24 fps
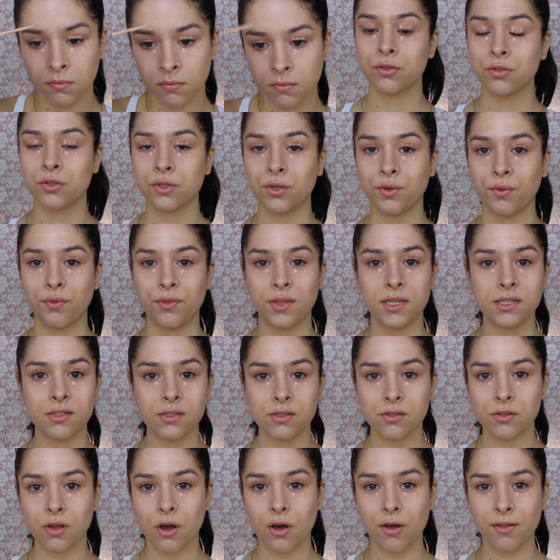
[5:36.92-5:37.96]
So this
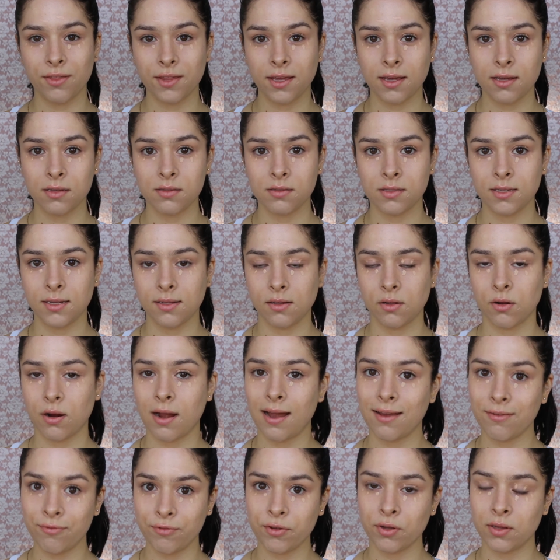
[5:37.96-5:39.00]
is all the concealer
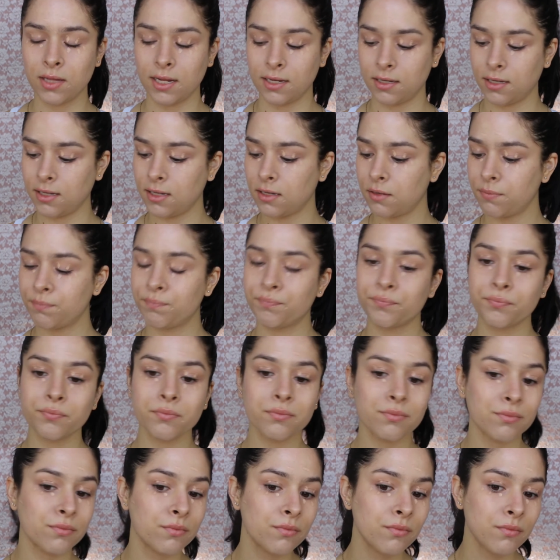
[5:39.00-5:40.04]
I feel I need.
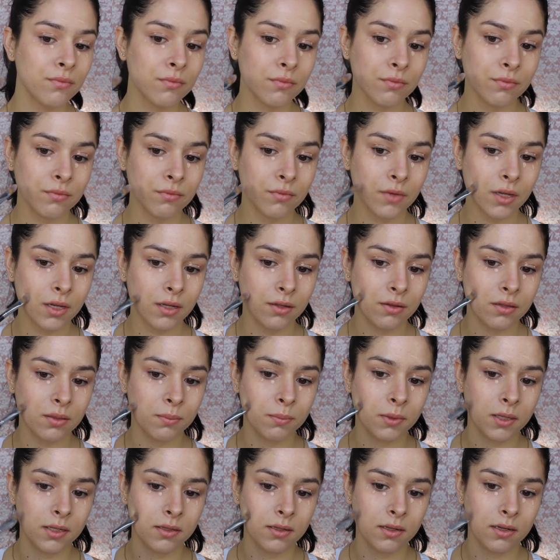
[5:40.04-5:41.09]
And to
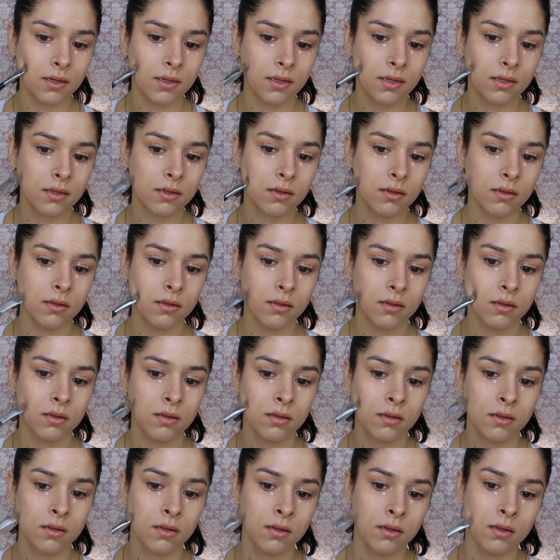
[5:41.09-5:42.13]
blend it in,
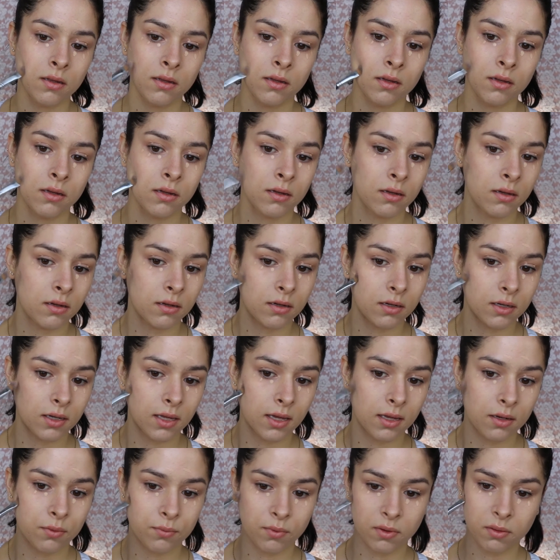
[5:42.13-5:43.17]

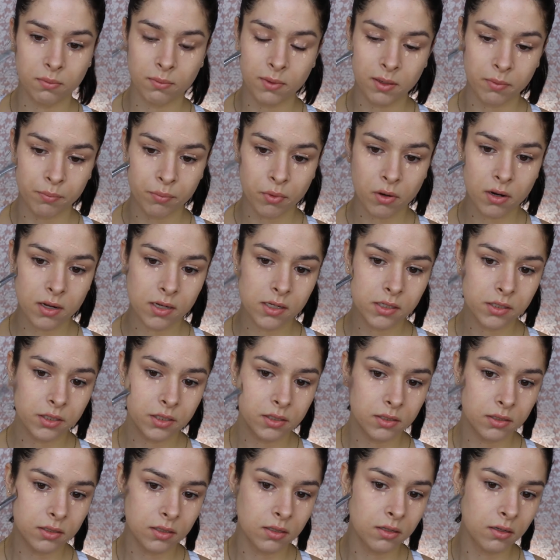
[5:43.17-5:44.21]
again with my
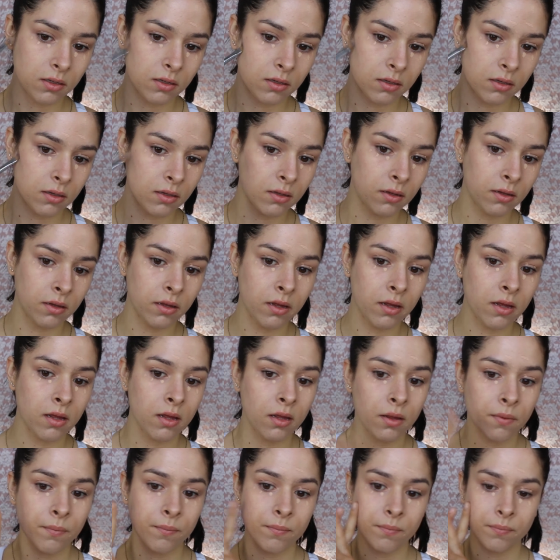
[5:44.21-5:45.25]
brush,
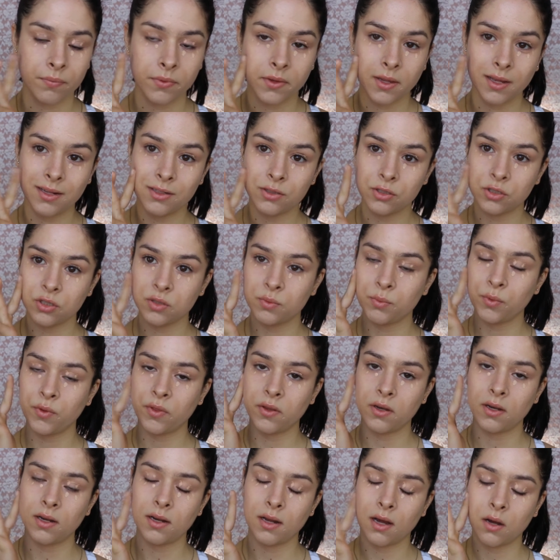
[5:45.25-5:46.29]
and to
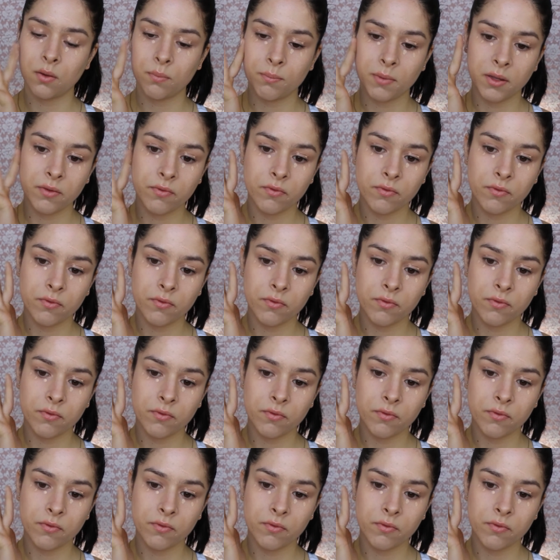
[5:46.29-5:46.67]
smoothen it out my